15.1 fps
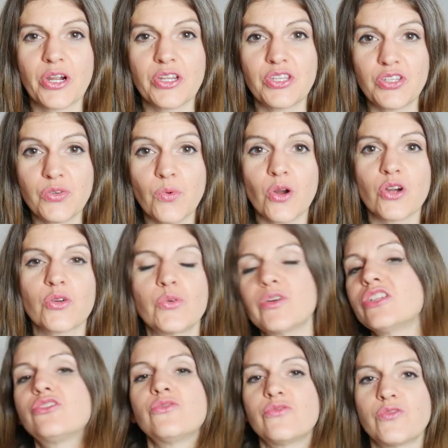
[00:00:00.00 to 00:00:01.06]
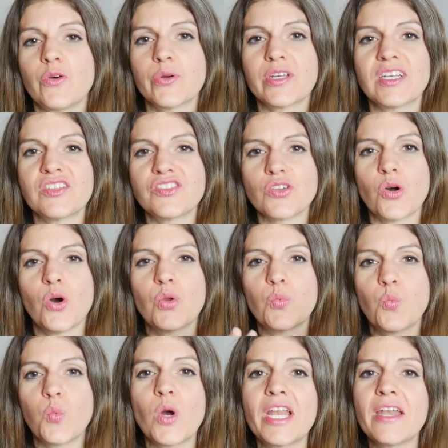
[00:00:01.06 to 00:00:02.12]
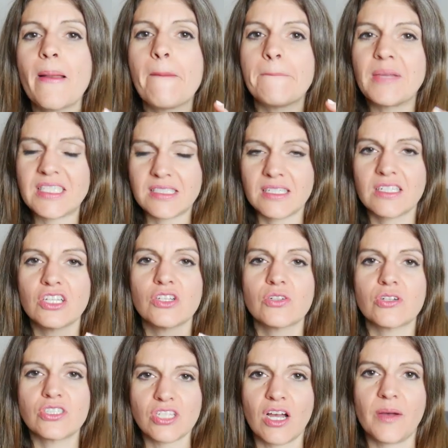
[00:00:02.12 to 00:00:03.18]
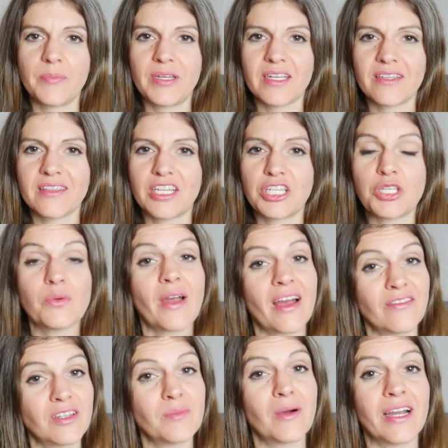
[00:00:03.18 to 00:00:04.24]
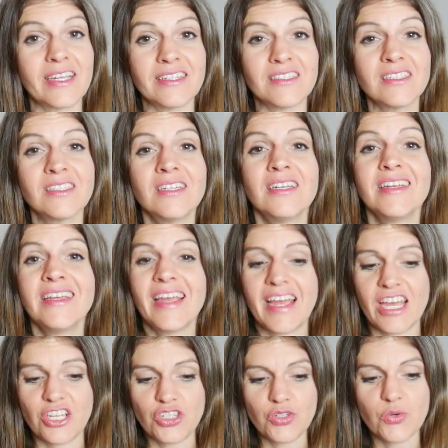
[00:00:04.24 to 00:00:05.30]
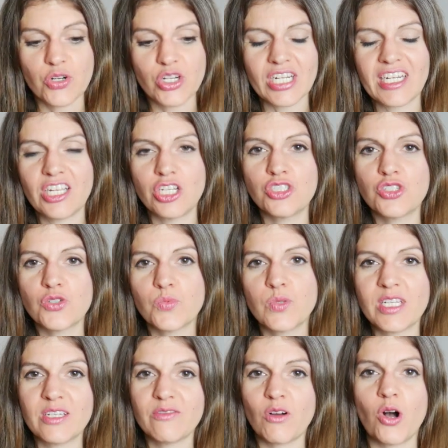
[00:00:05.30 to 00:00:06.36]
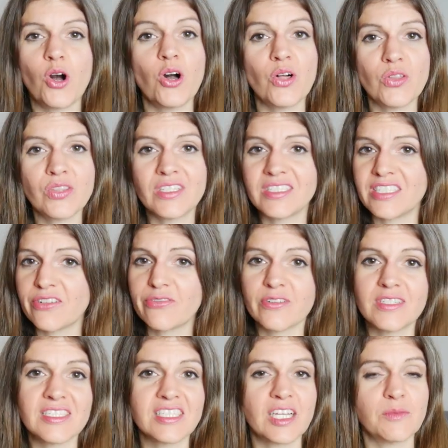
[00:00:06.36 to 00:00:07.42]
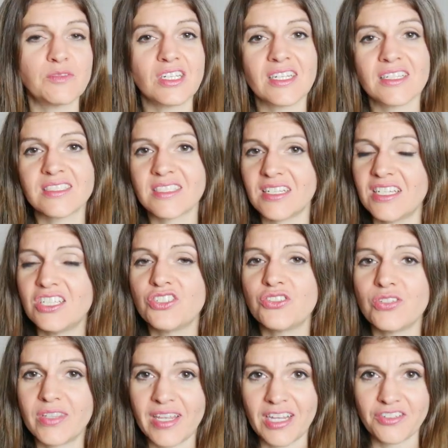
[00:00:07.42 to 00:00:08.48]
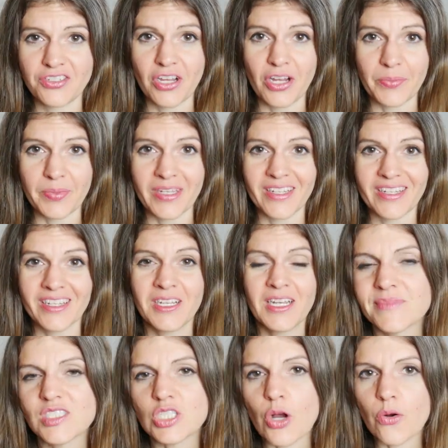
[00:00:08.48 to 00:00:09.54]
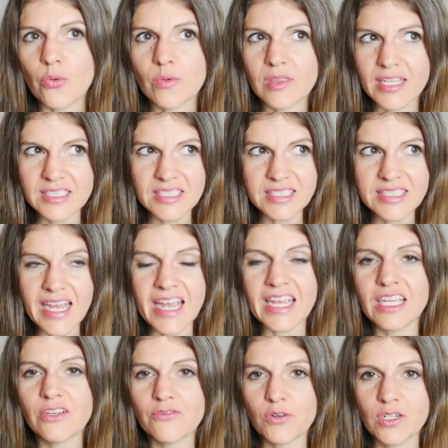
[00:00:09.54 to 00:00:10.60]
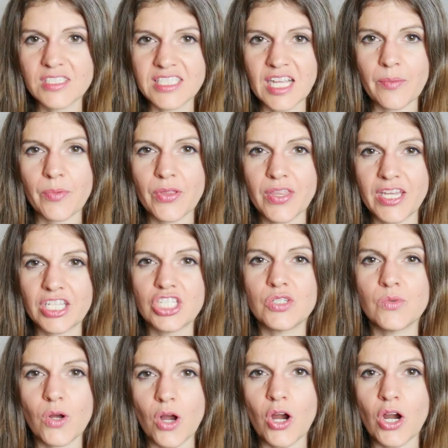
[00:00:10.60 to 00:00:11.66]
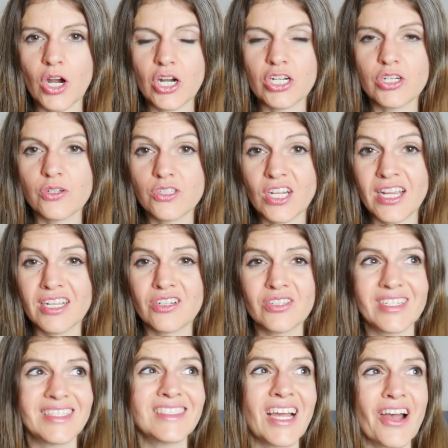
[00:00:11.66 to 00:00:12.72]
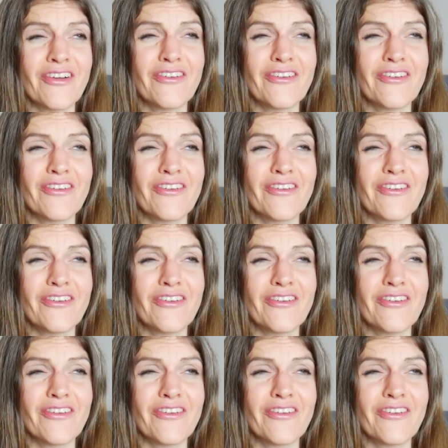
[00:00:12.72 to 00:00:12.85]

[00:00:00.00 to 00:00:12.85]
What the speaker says: you are going to focus on one particular topic that you have in mind, and you are going to interweave all the different subjects into that topic. So let's take, for example, that your child is